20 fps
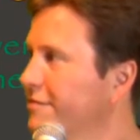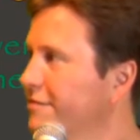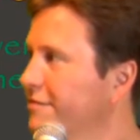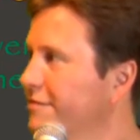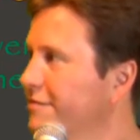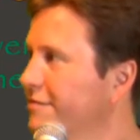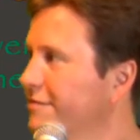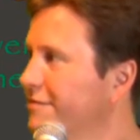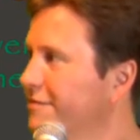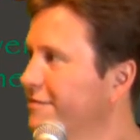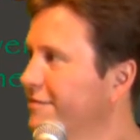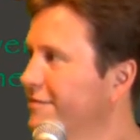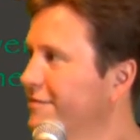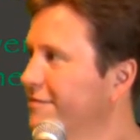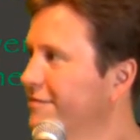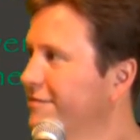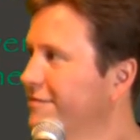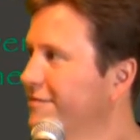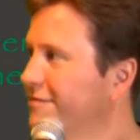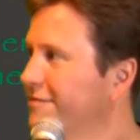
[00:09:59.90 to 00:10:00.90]

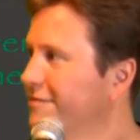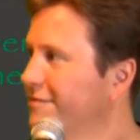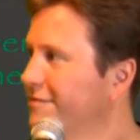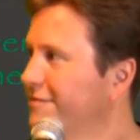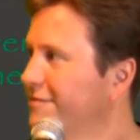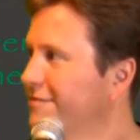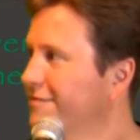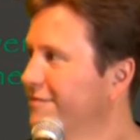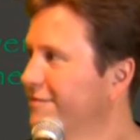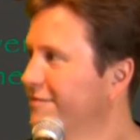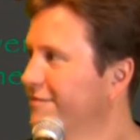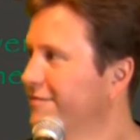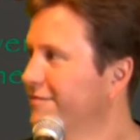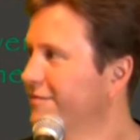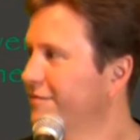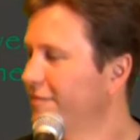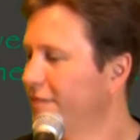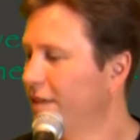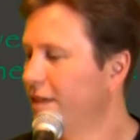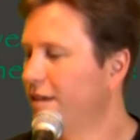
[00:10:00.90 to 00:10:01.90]

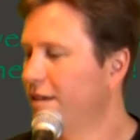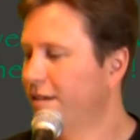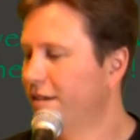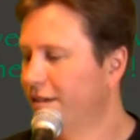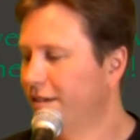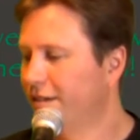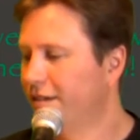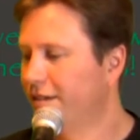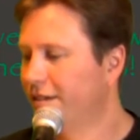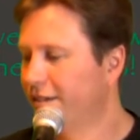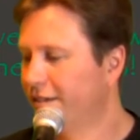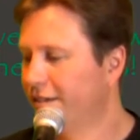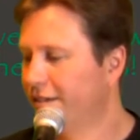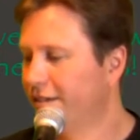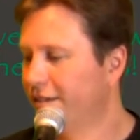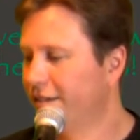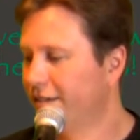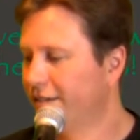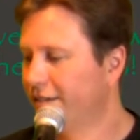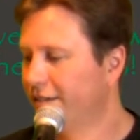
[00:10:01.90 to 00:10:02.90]

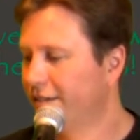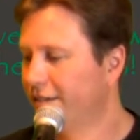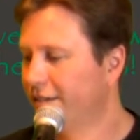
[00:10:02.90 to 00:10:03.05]
The person shown says nothing.